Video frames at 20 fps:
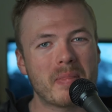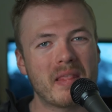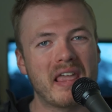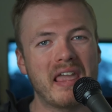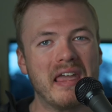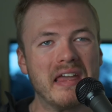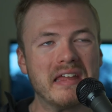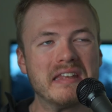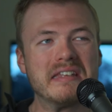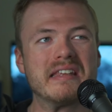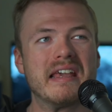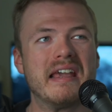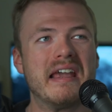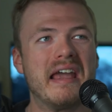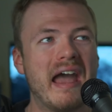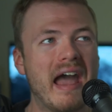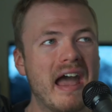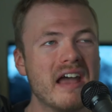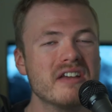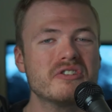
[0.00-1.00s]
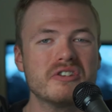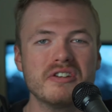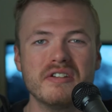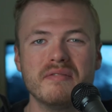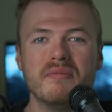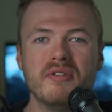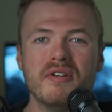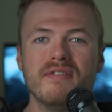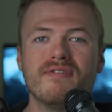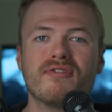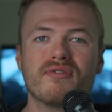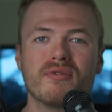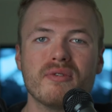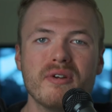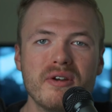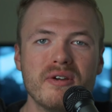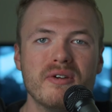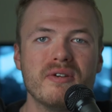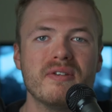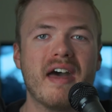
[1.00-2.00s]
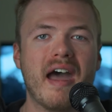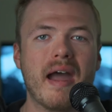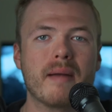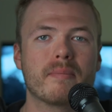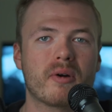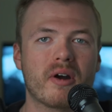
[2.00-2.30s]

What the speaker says: And as you move through that